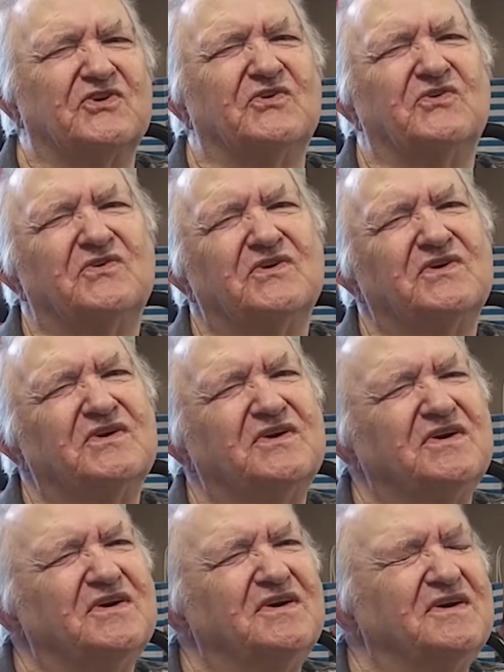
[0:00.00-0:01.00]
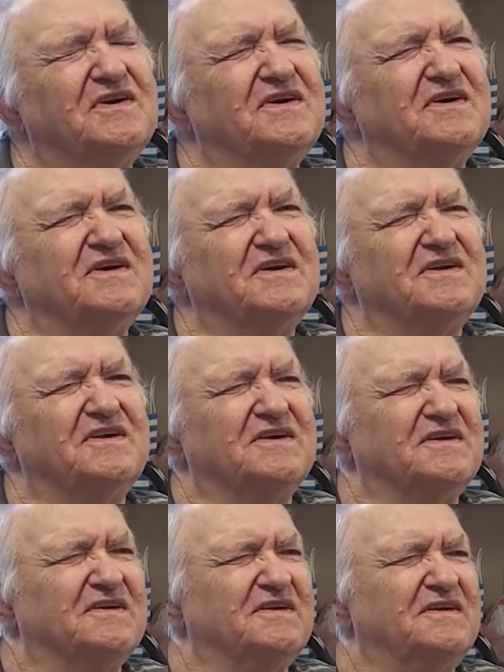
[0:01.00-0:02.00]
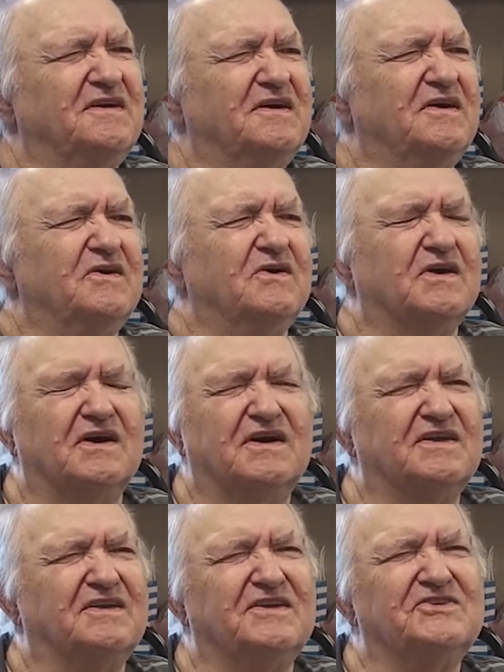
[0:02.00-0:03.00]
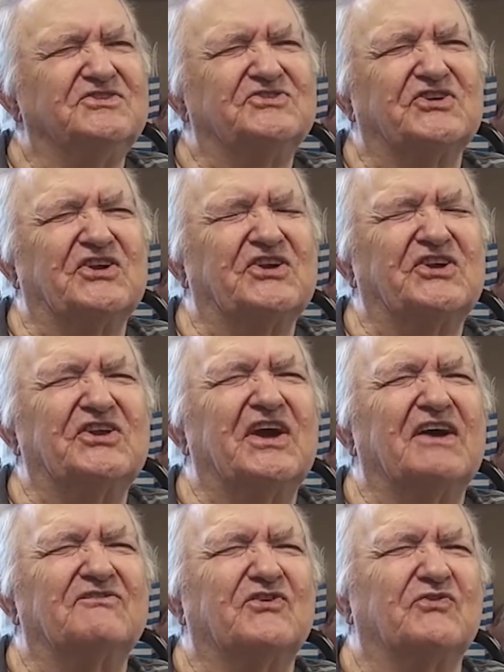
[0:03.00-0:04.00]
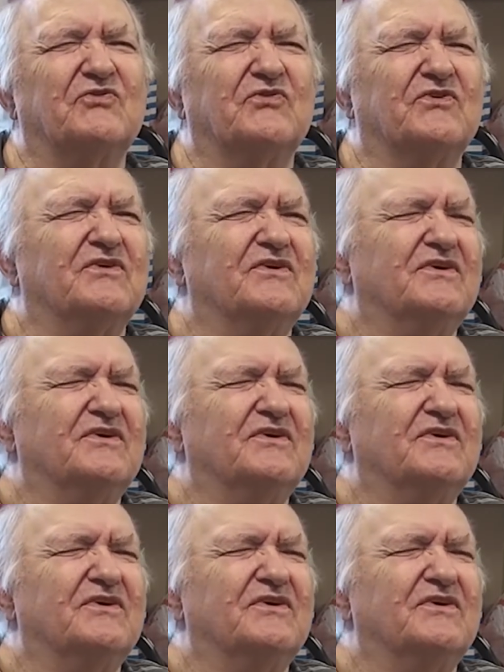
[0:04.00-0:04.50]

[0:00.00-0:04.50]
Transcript: so at least I did have a